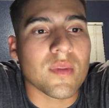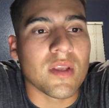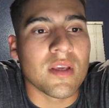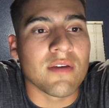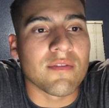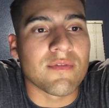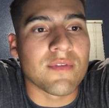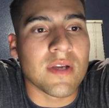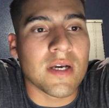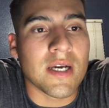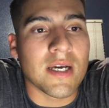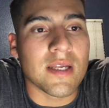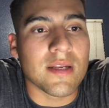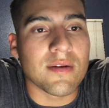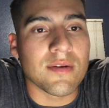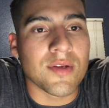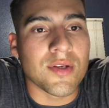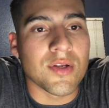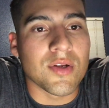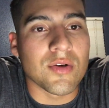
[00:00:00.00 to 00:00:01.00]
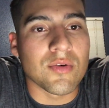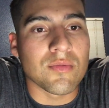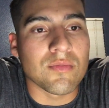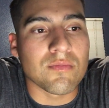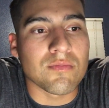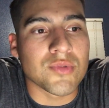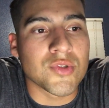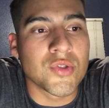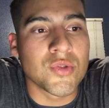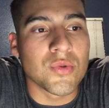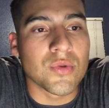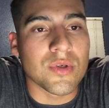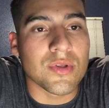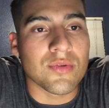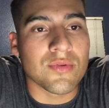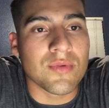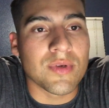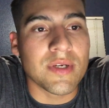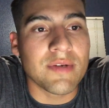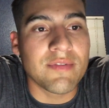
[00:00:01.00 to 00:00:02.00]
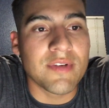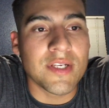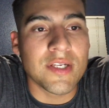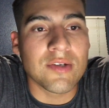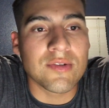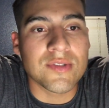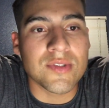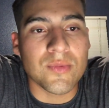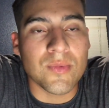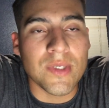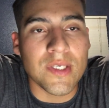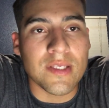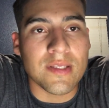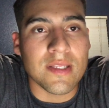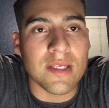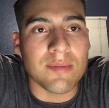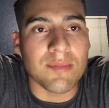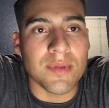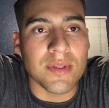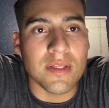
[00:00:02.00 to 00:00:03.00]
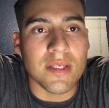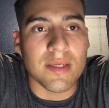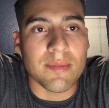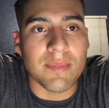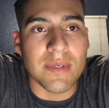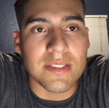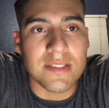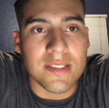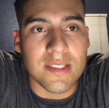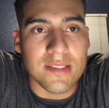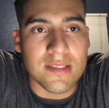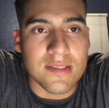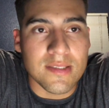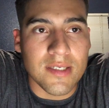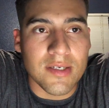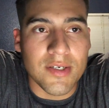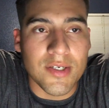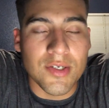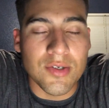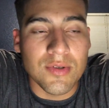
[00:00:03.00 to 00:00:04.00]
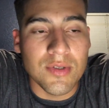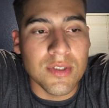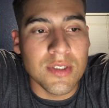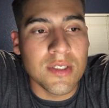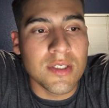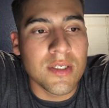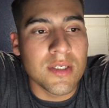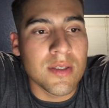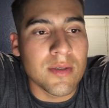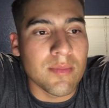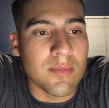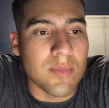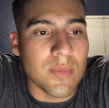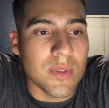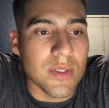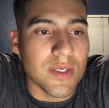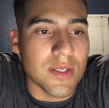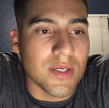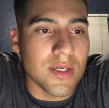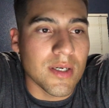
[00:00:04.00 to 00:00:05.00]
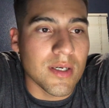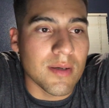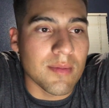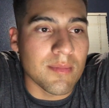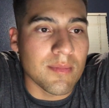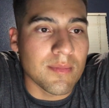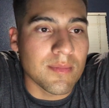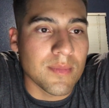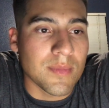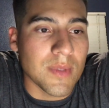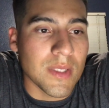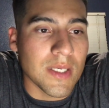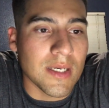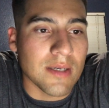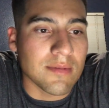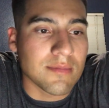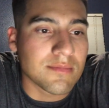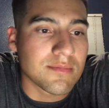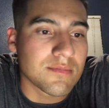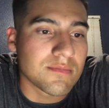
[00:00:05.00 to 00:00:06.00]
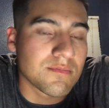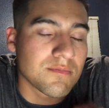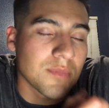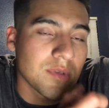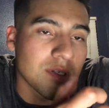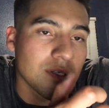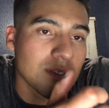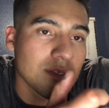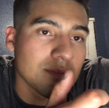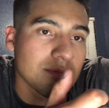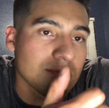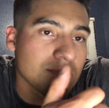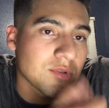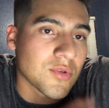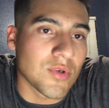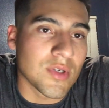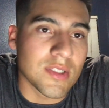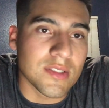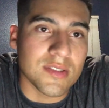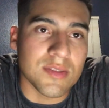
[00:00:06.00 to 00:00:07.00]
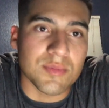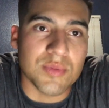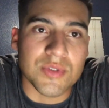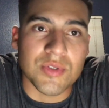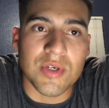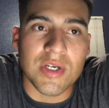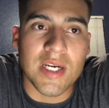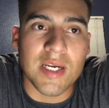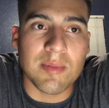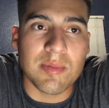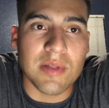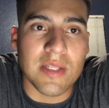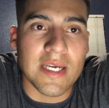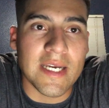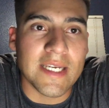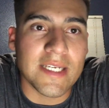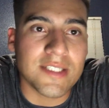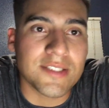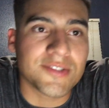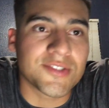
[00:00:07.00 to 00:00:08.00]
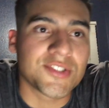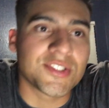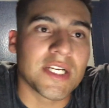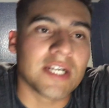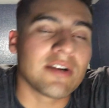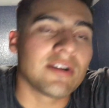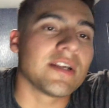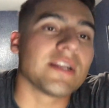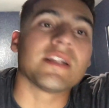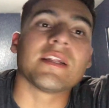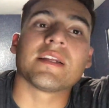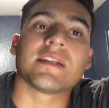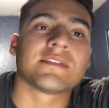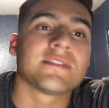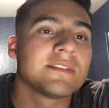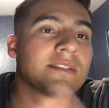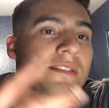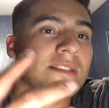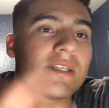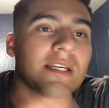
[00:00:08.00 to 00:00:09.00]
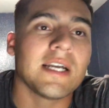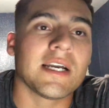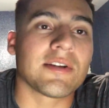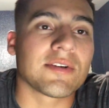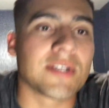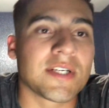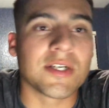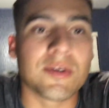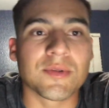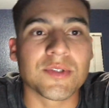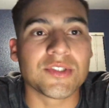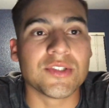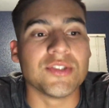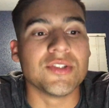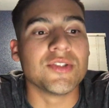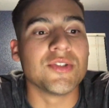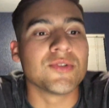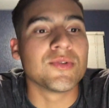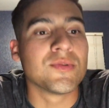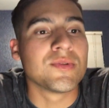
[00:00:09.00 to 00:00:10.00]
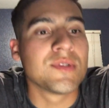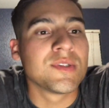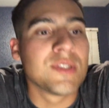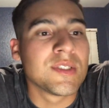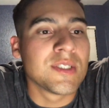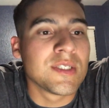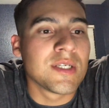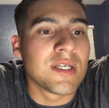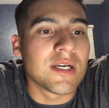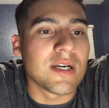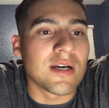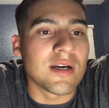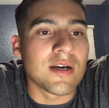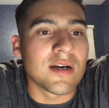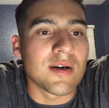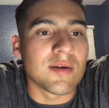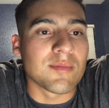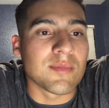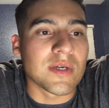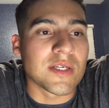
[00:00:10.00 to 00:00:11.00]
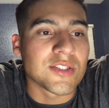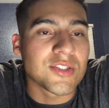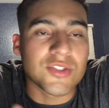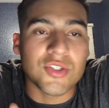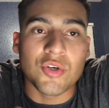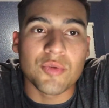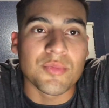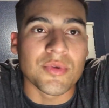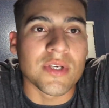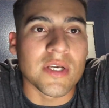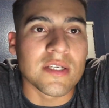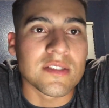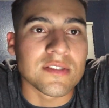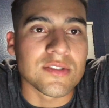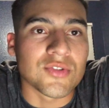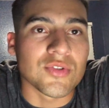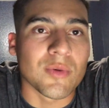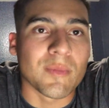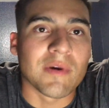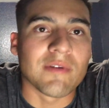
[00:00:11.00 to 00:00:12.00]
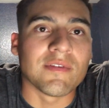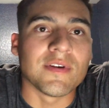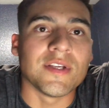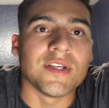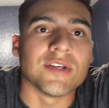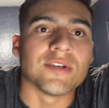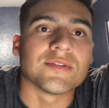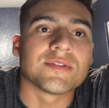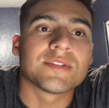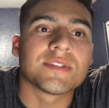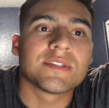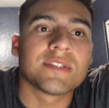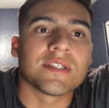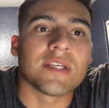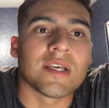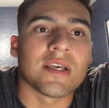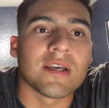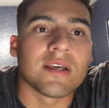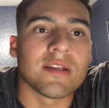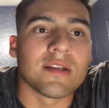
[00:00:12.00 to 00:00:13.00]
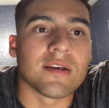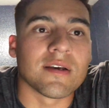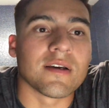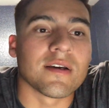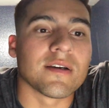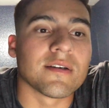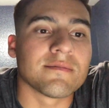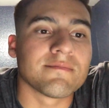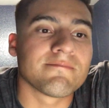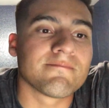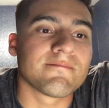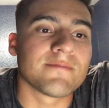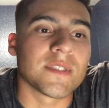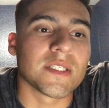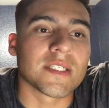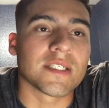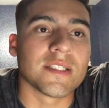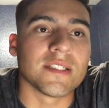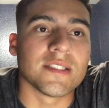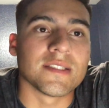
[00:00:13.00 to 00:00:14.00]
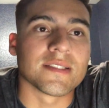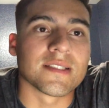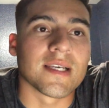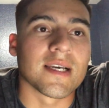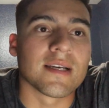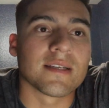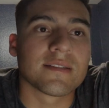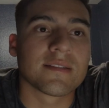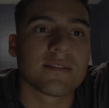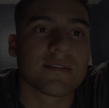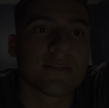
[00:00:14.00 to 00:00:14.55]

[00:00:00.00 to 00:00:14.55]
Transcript: If not, 2 or 3 videos a week, that'd be like best case scenario. But yeah, go ahead and subscribe, like, share it. I don't care what you do. I just hope you guys enjoy my videos, and take it easy, guys.